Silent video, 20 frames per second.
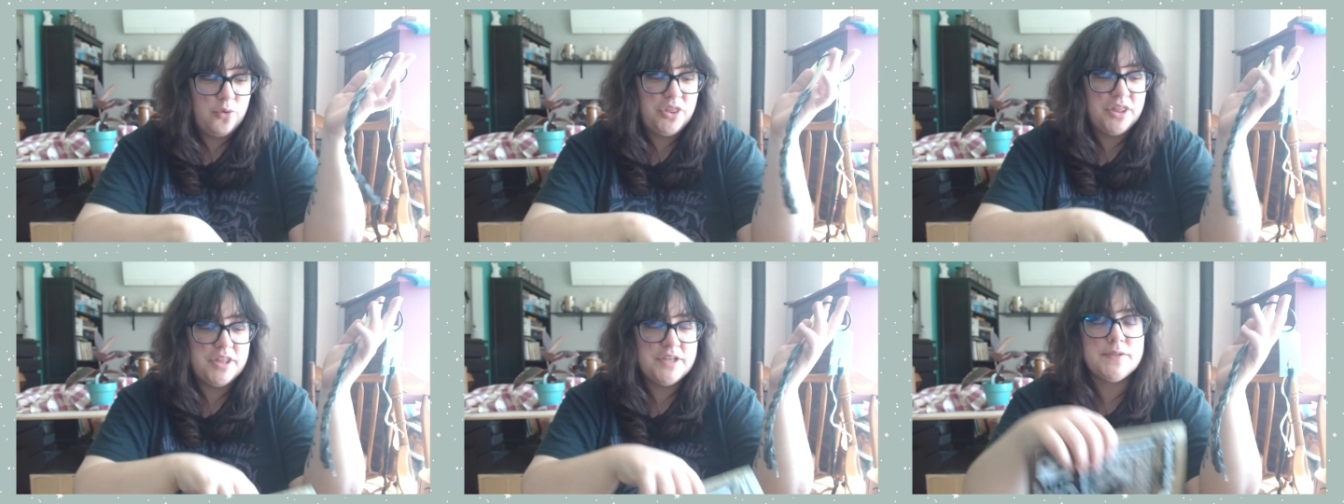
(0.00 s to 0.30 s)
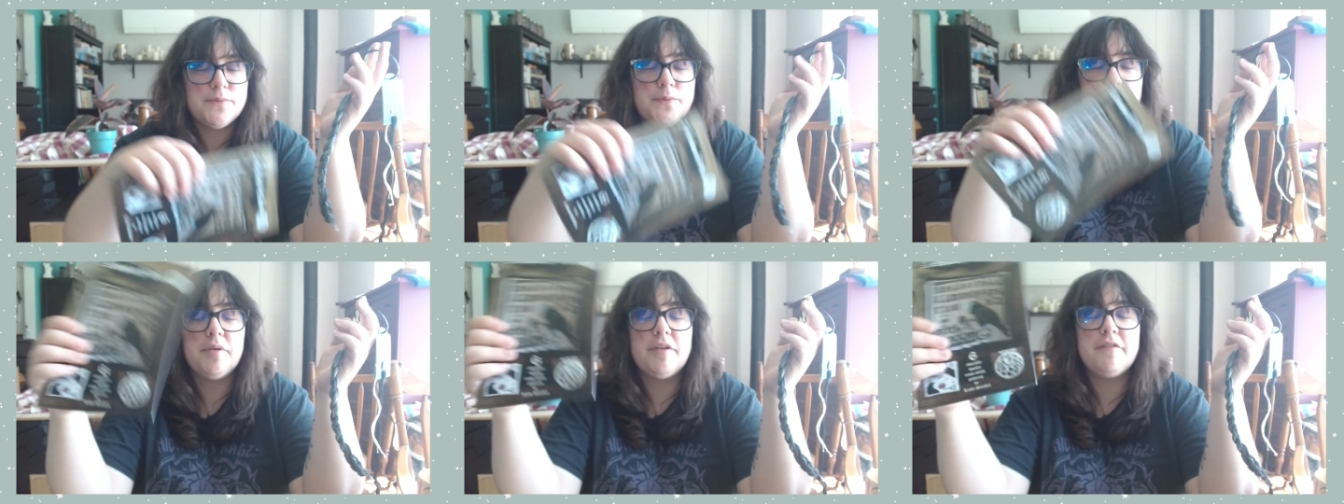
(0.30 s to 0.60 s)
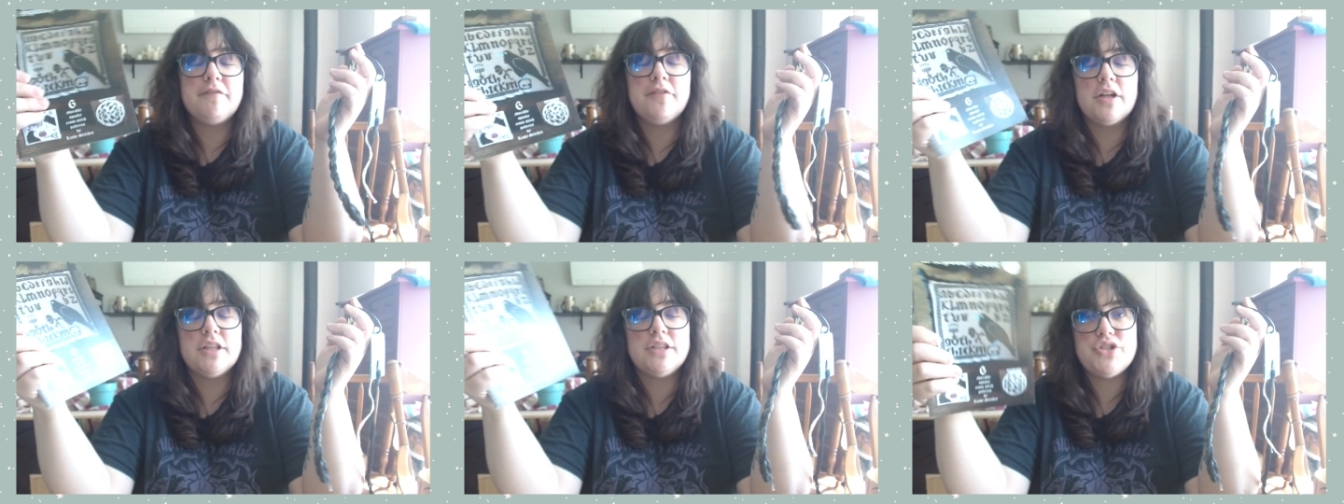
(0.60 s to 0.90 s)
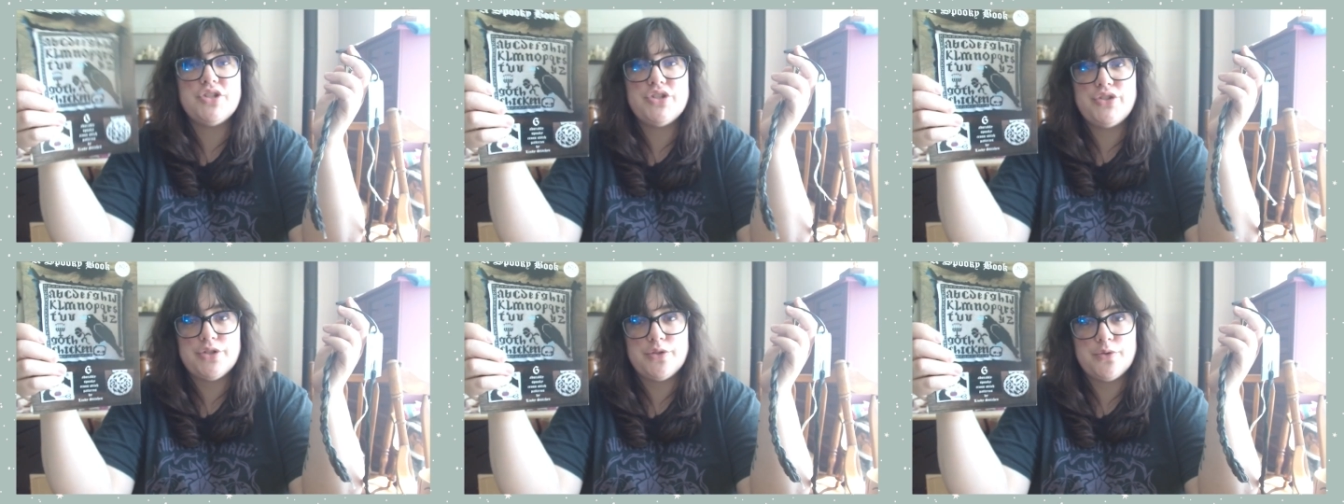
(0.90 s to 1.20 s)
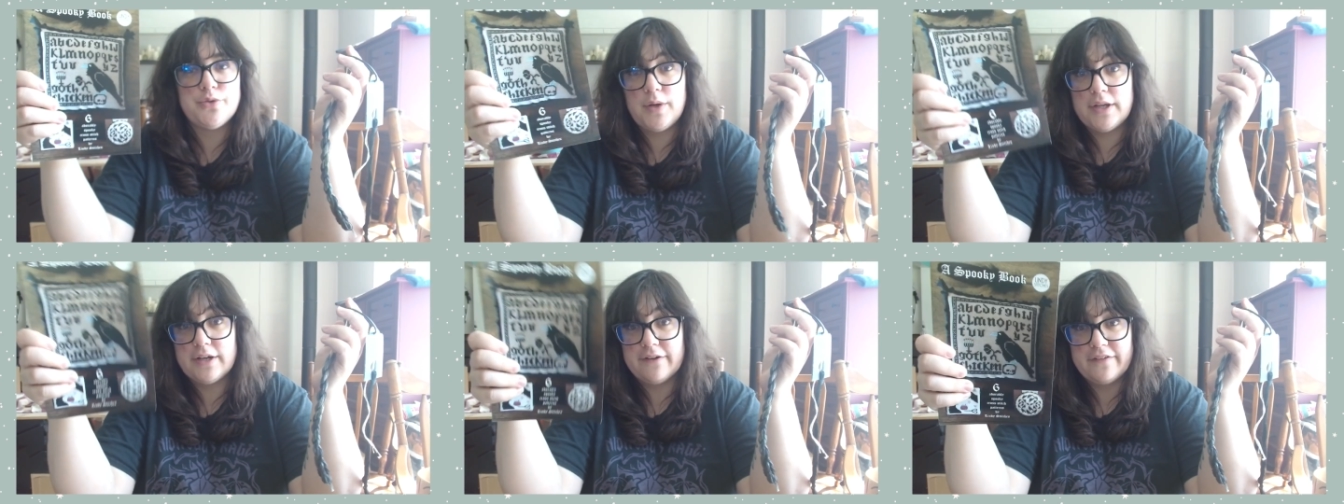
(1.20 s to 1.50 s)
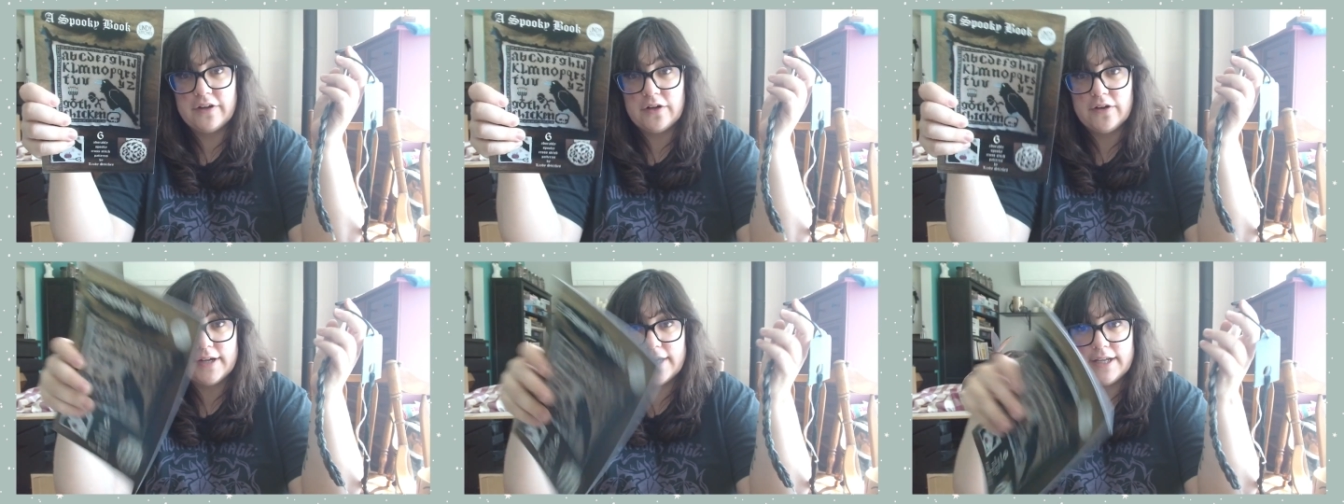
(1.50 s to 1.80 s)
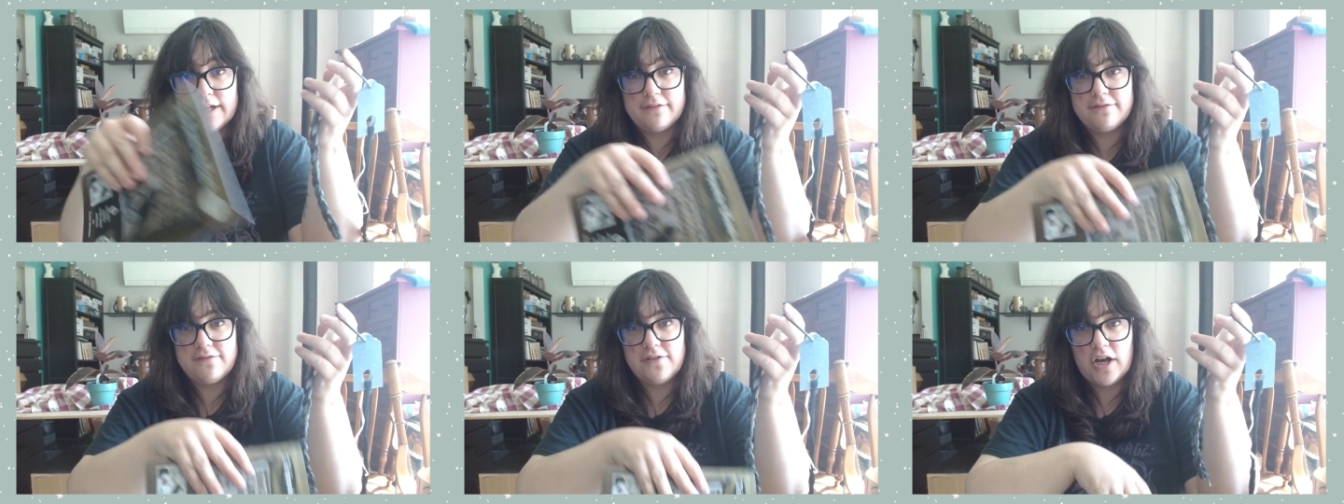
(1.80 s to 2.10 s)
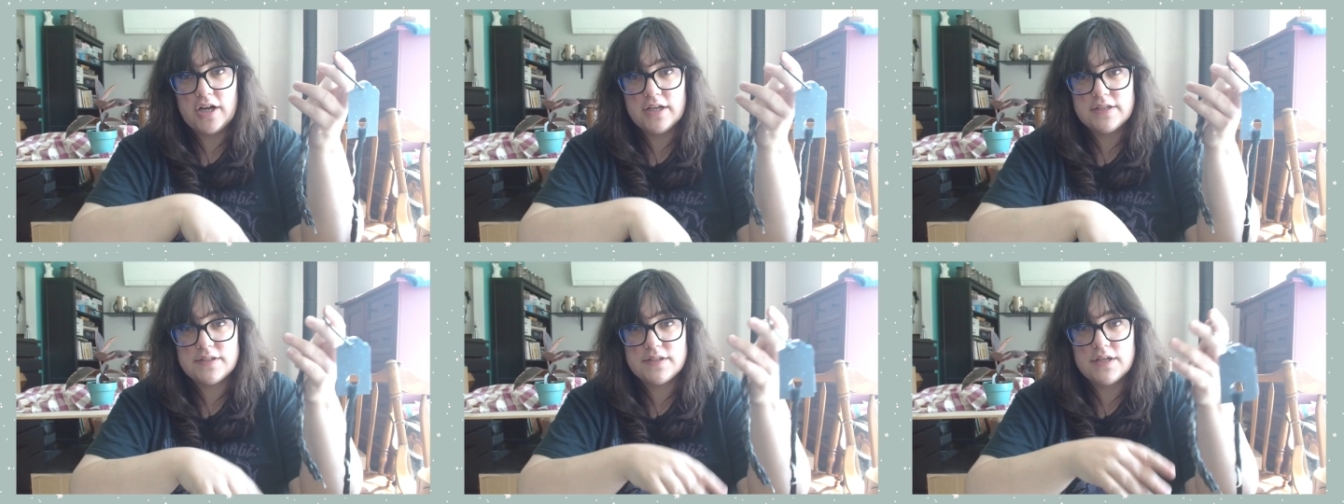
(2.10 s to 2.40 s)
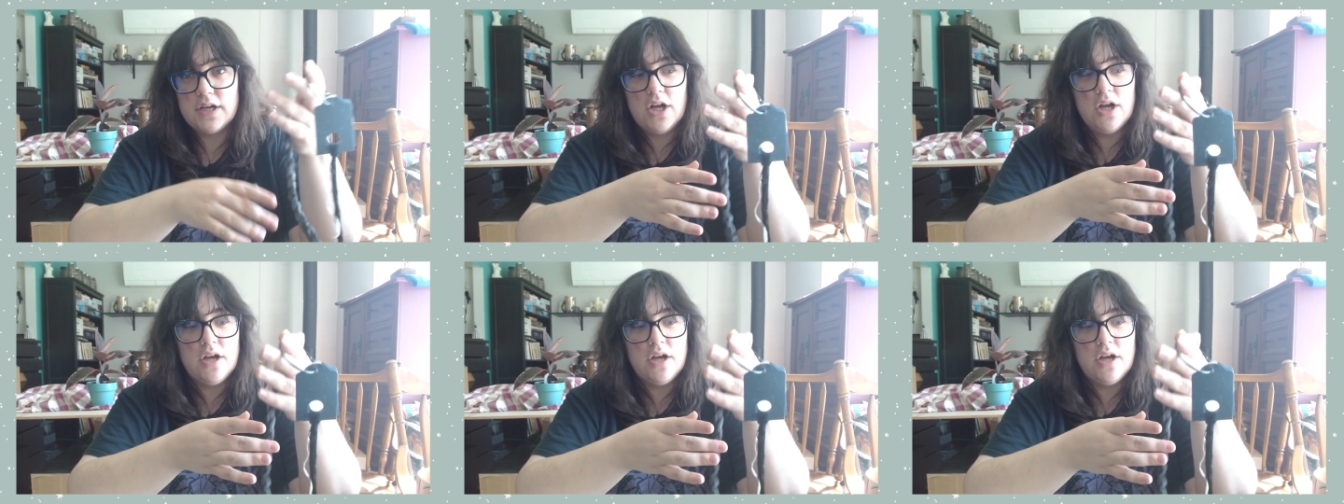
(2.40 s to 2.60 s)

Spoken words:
this would be fun to do in a variegated floss.